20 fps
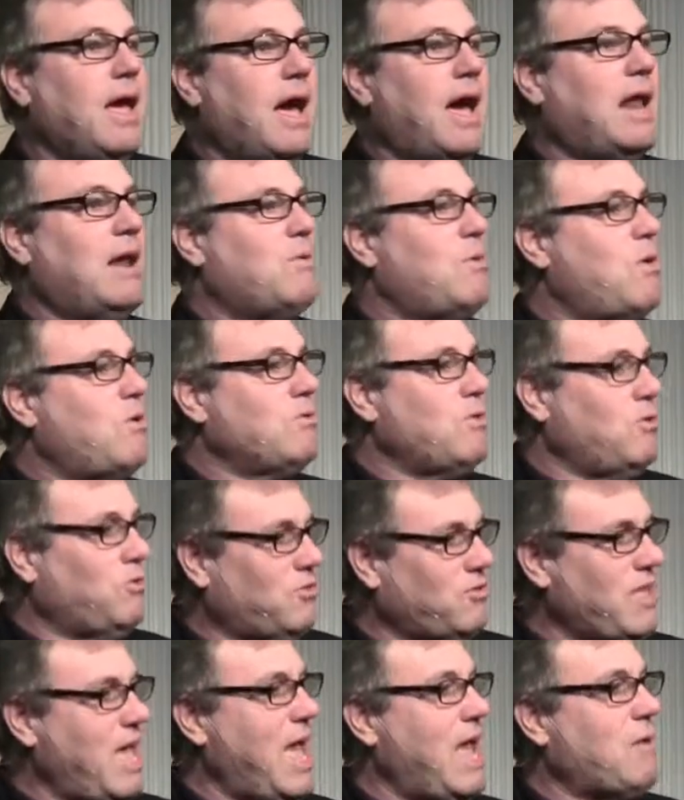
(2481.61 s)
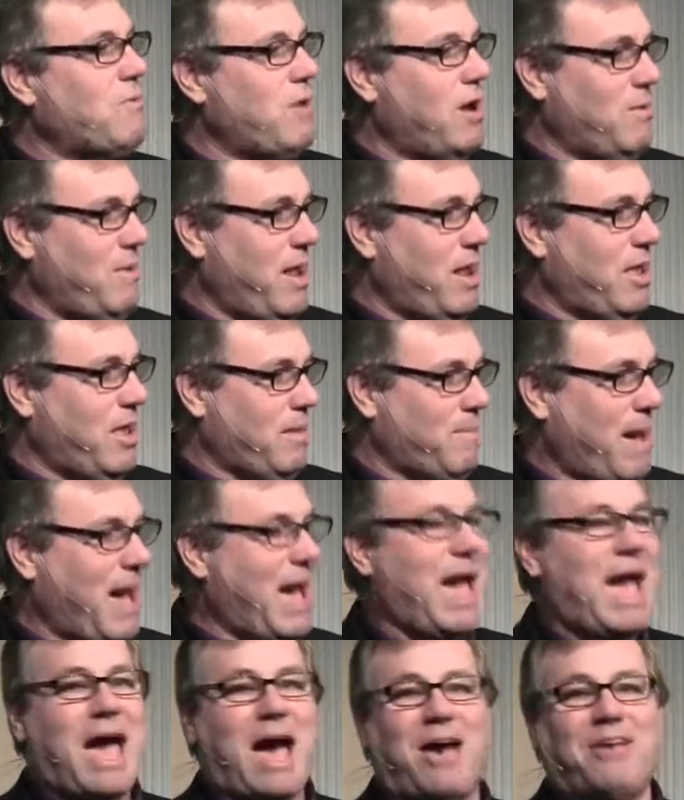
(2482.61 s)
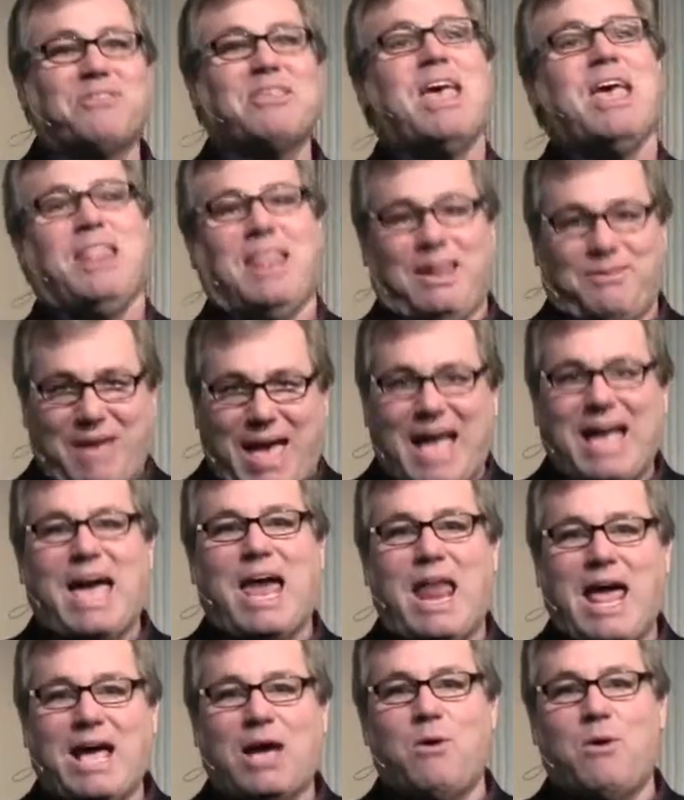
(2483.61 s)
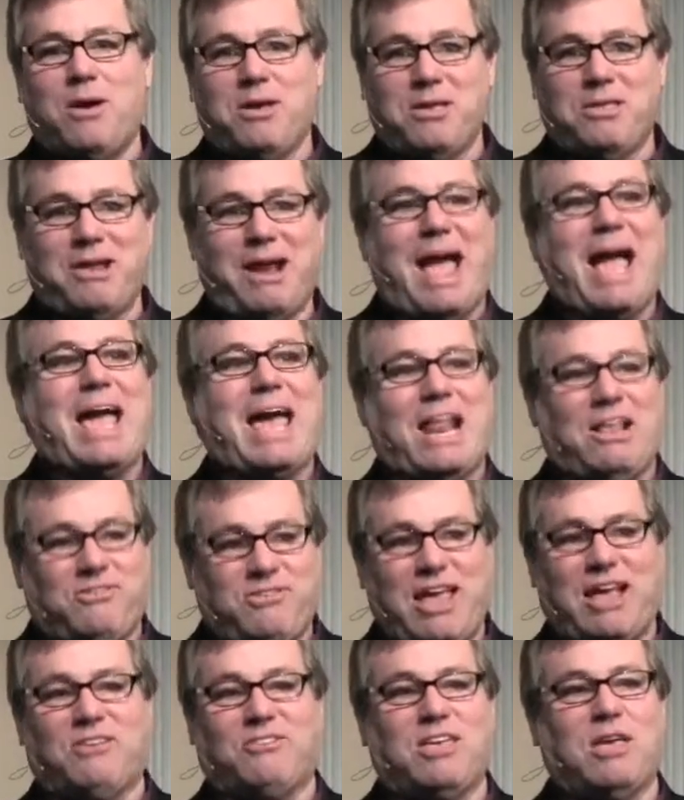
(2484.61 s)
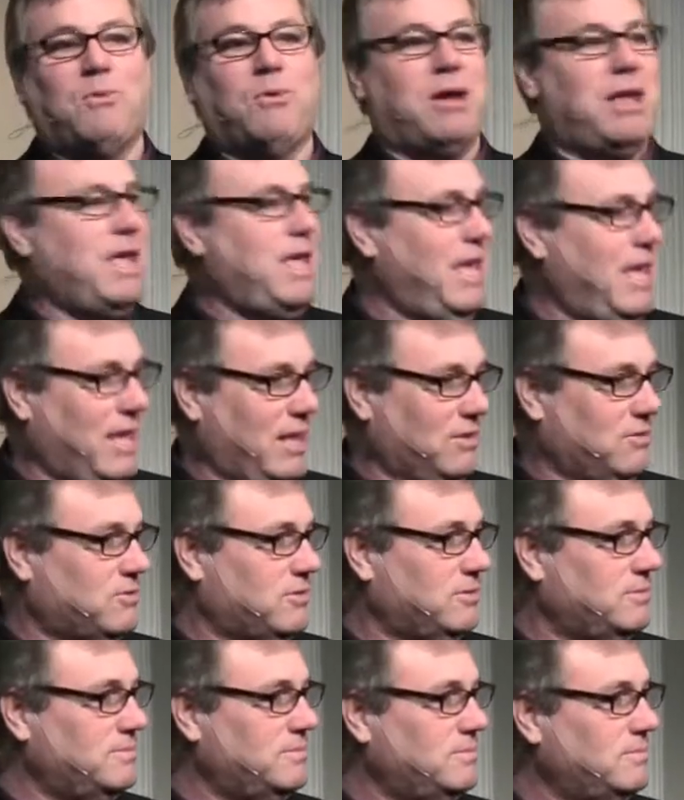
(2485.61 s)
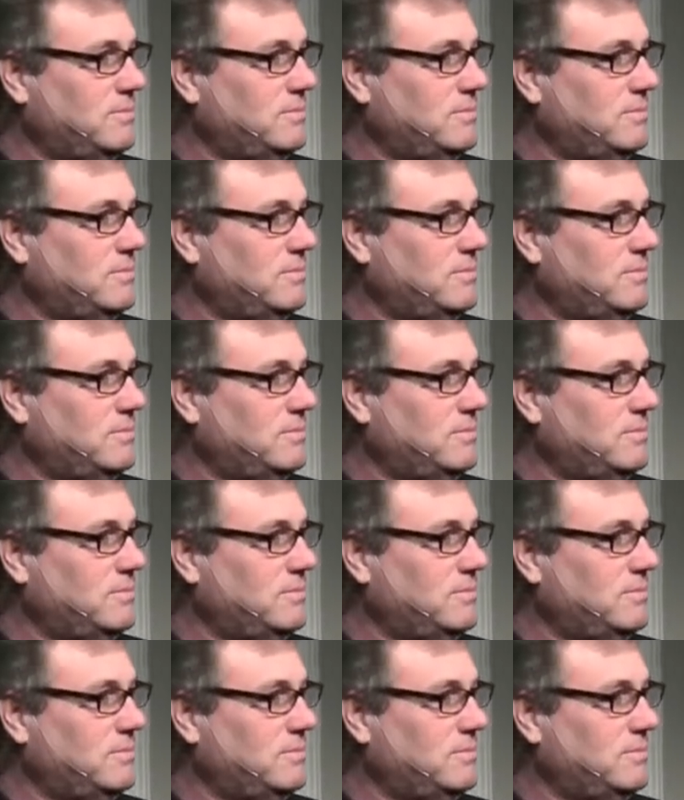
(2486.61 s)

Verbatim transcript: I don't want no snake running around in my house that if I got to go under there, I got to check and see where he is.